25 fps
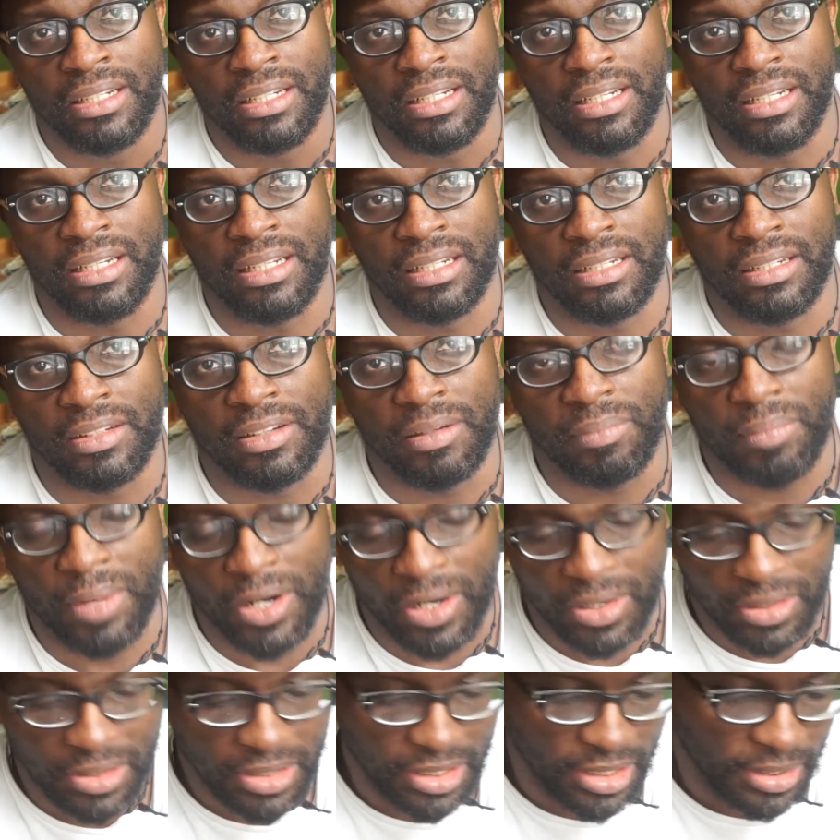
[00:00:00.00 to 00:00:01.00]
in the
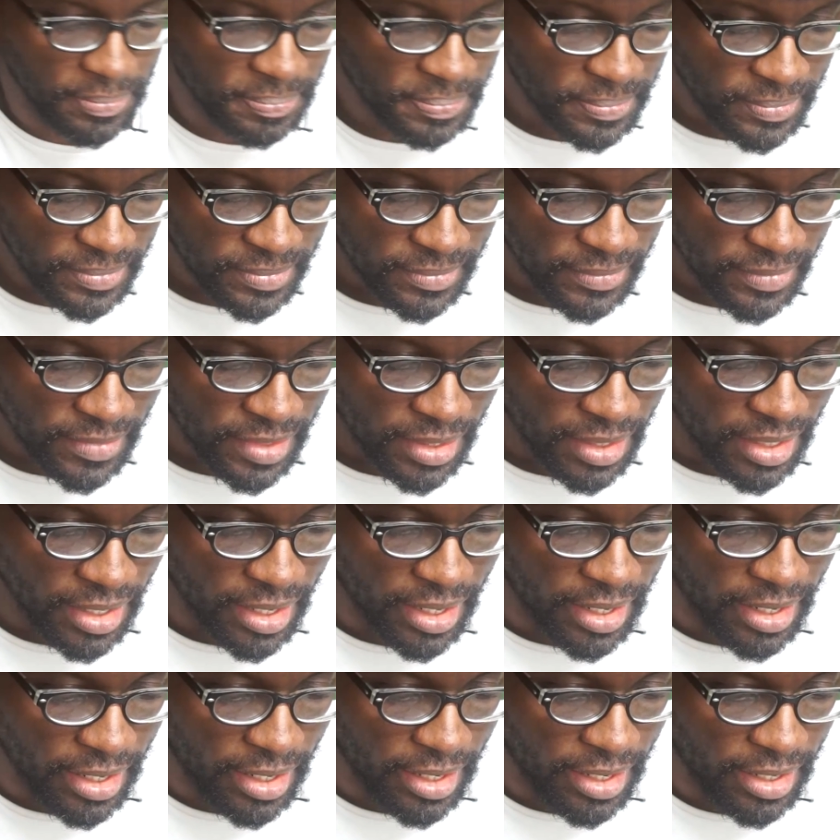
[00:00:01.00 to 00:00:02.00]
market.
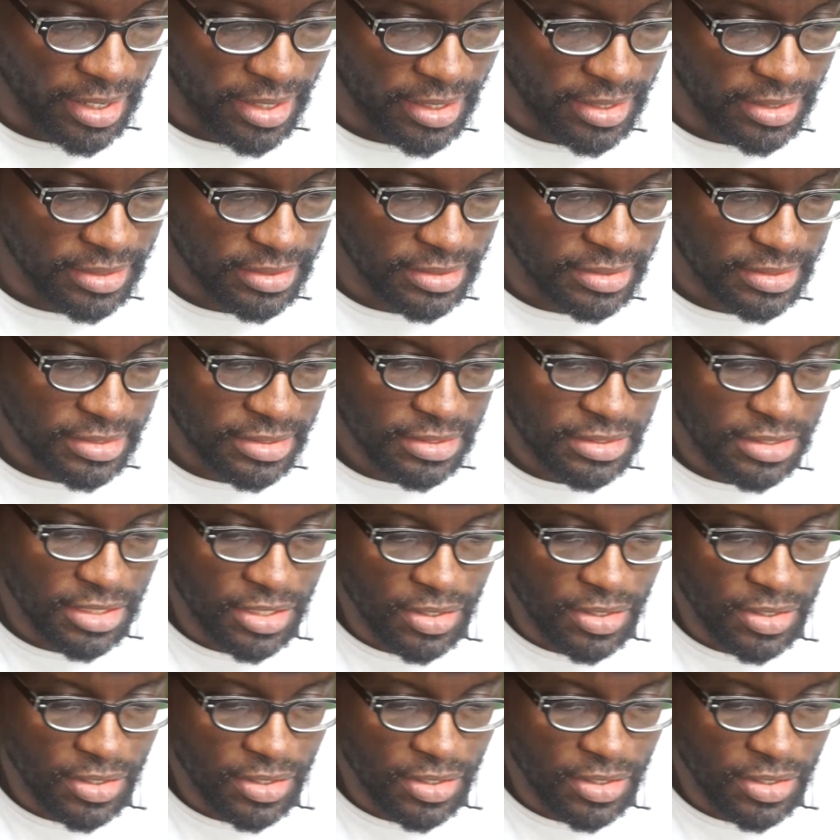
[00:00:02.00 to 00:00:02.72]
And